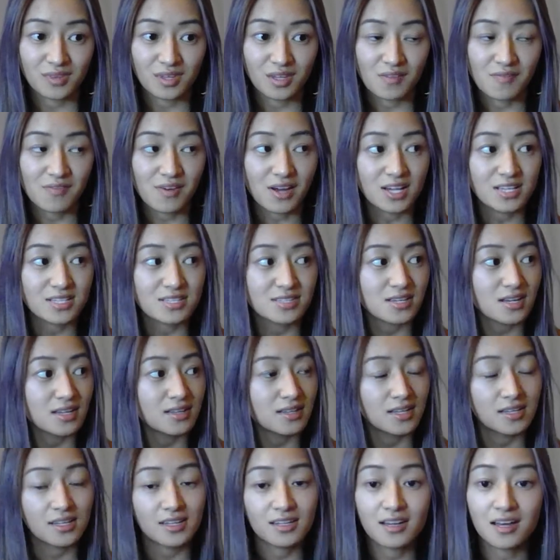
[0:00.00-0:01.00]
if I start
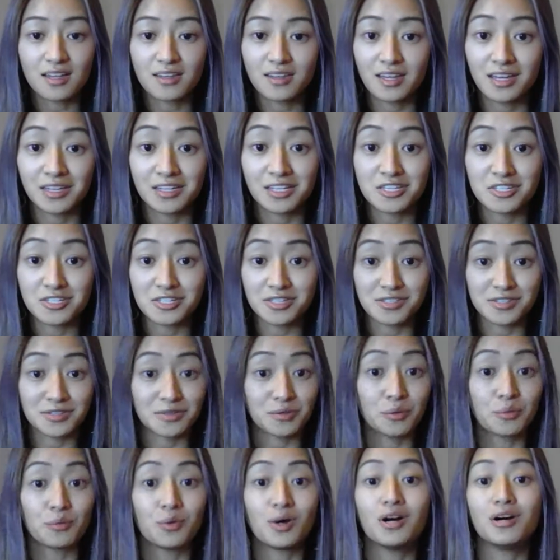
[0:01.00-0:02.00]
letting other energies in
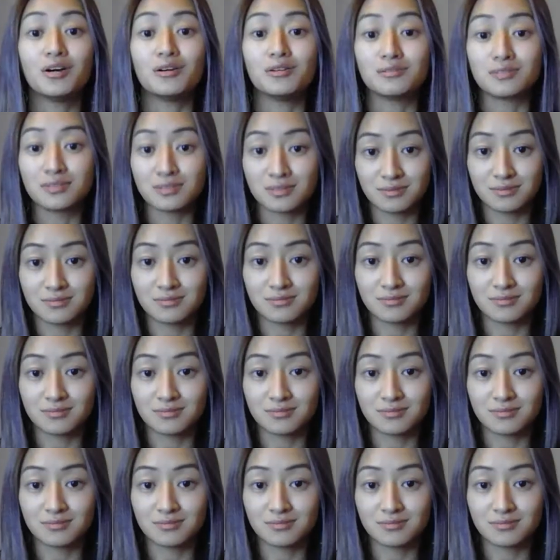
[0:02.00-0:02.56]
the world